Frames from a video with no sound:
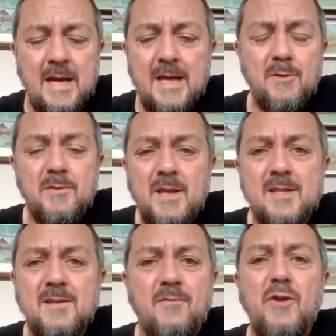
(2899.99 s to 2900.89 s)
I don't think
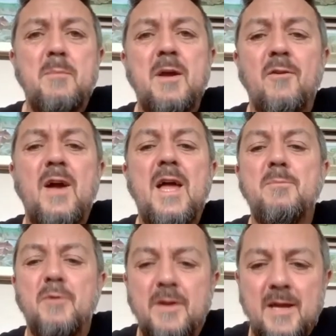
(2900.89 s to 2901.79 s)
there's a free meal for
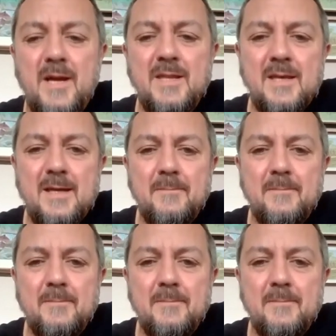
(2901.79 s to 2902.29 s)
anybody out there.